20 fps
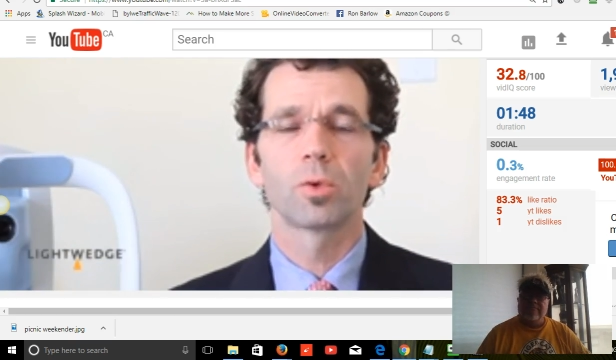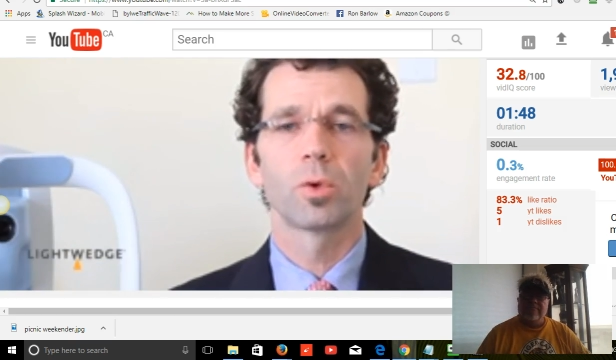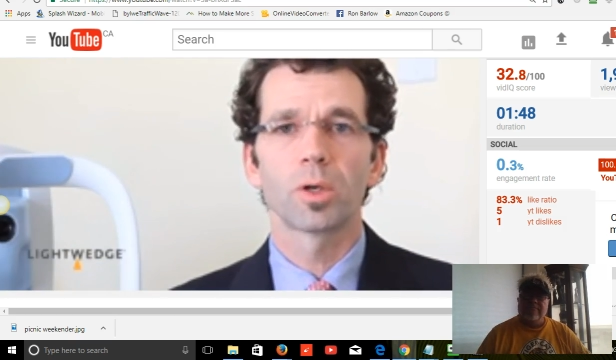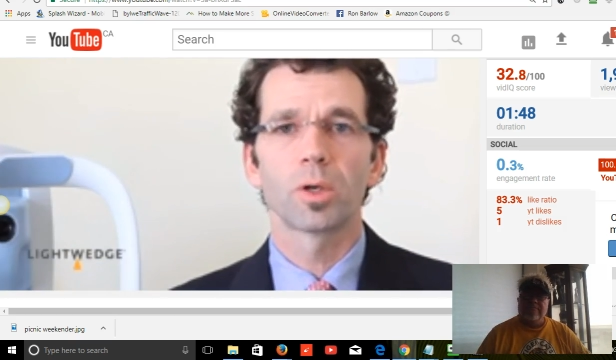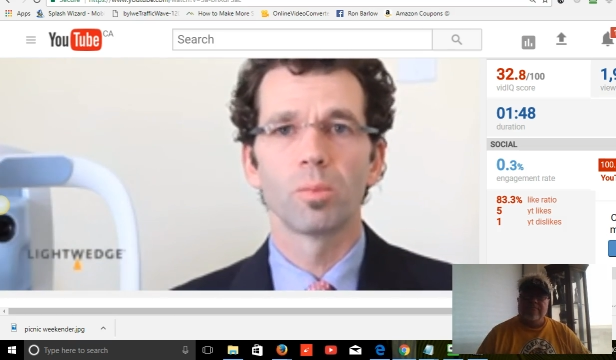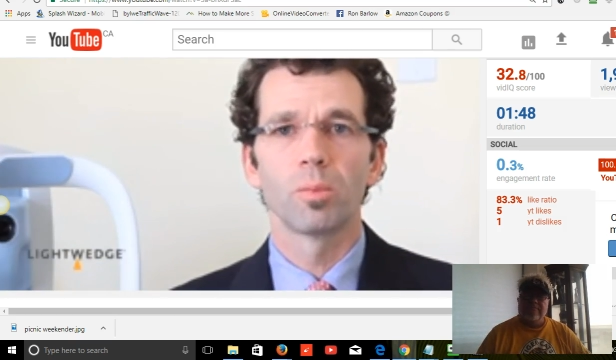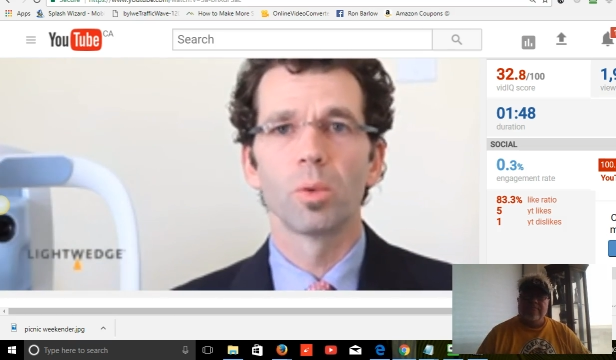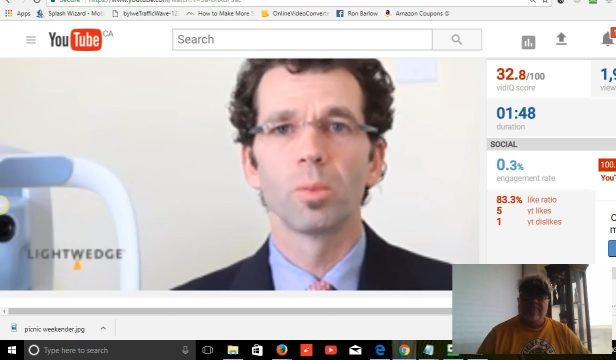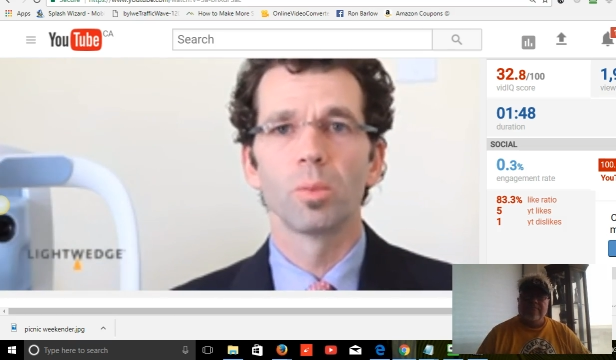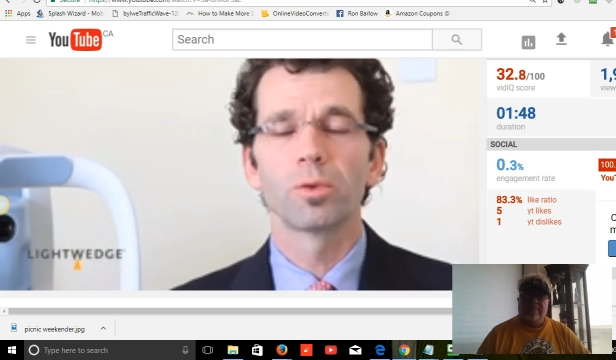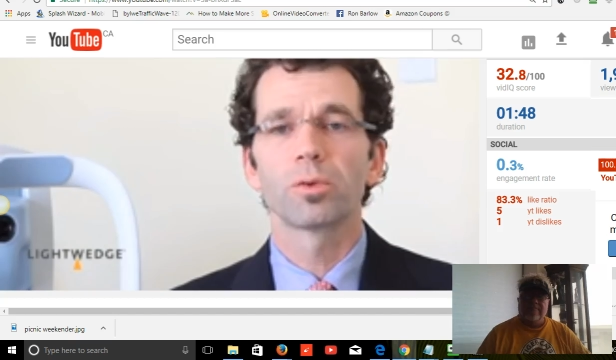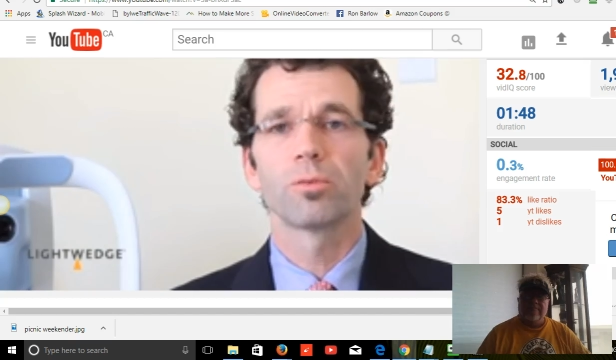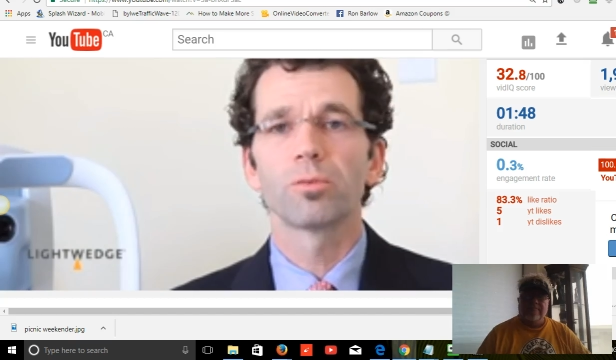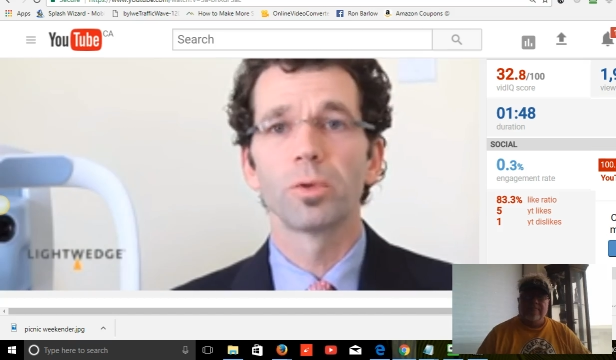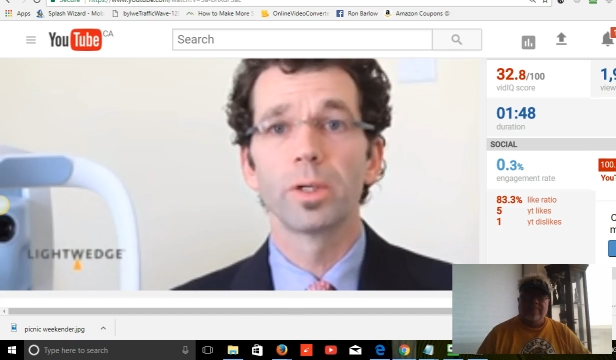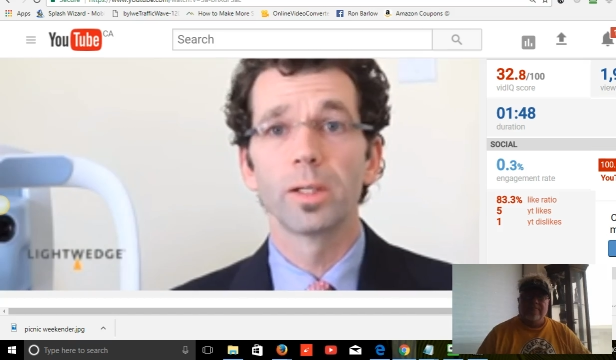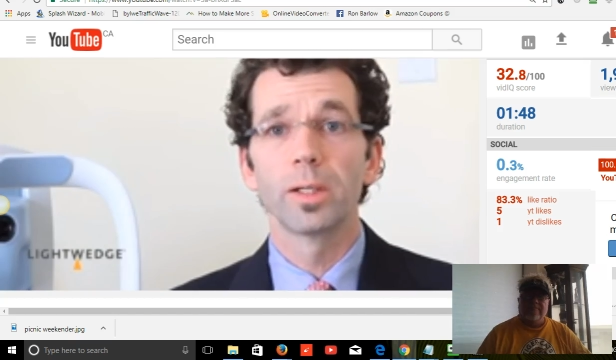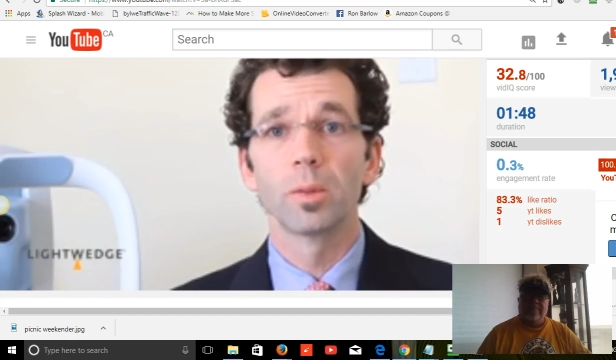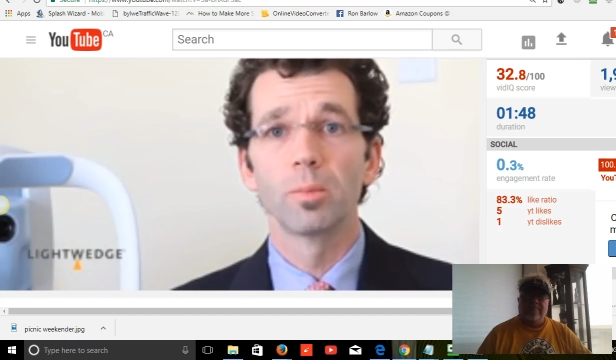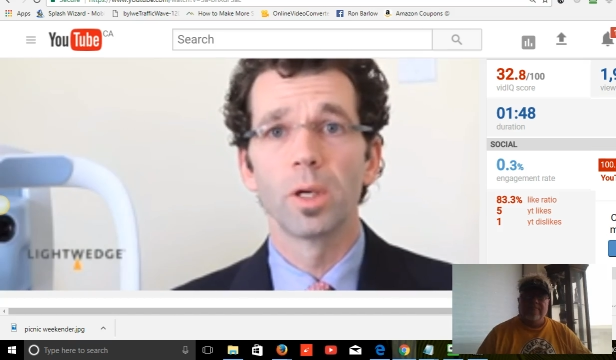quick moments of
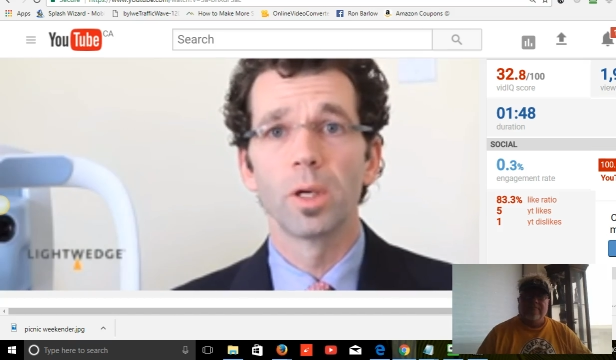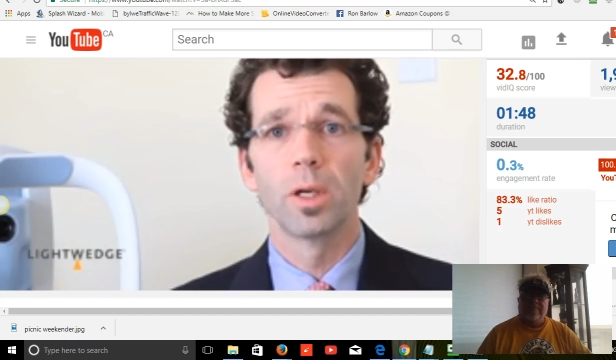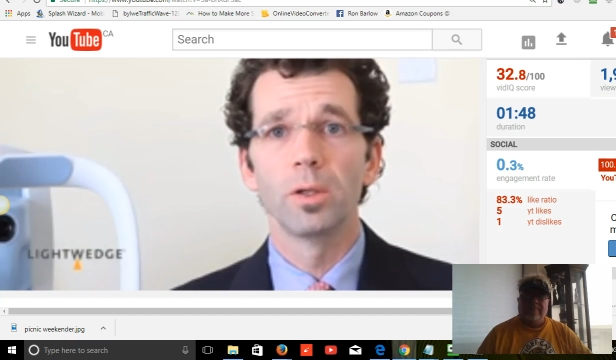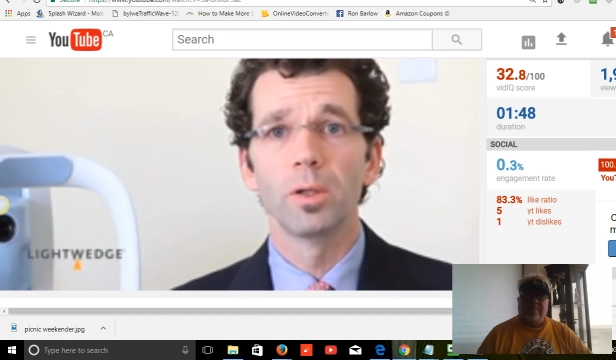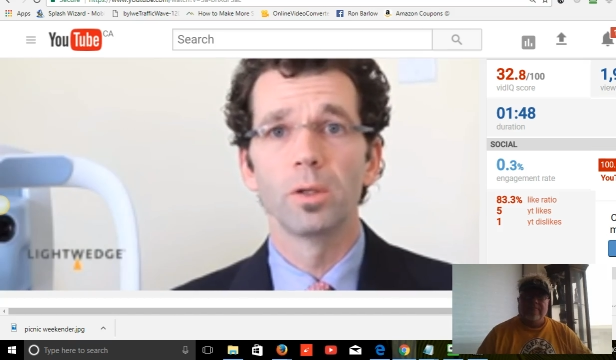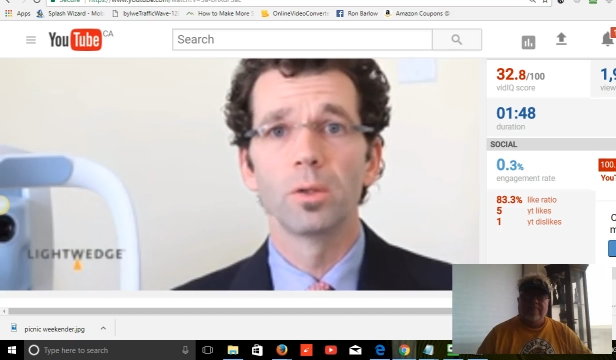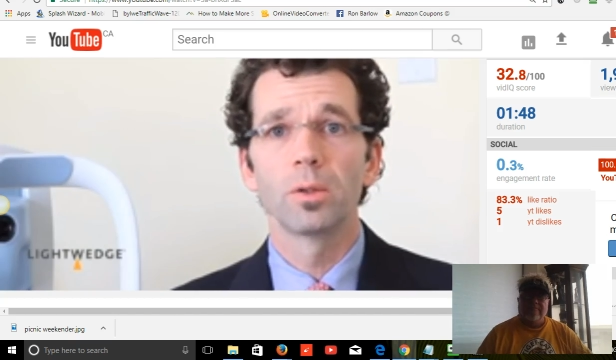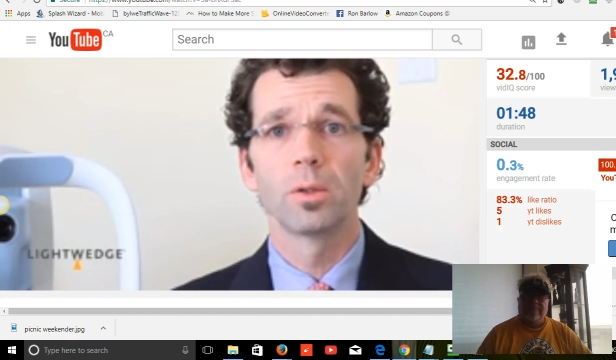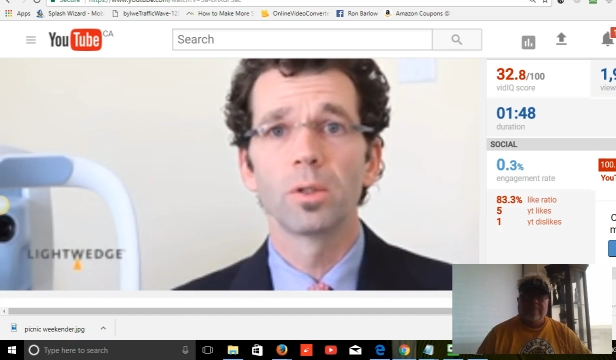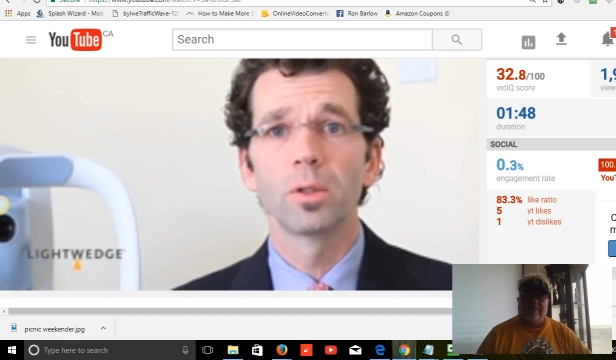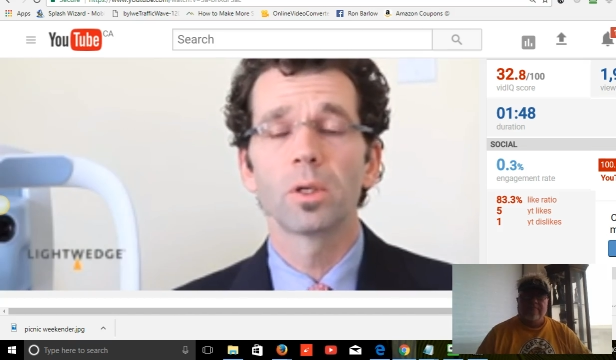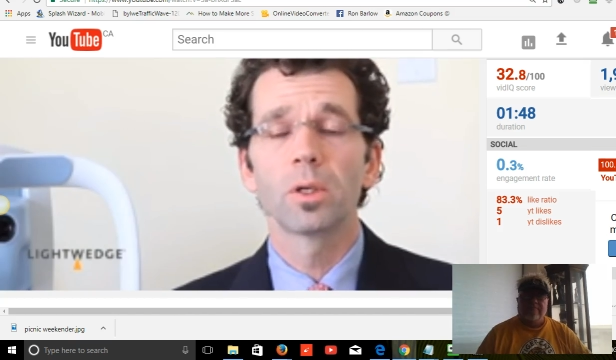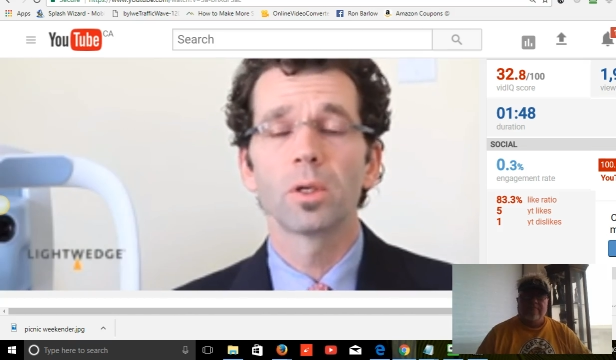reading a menu.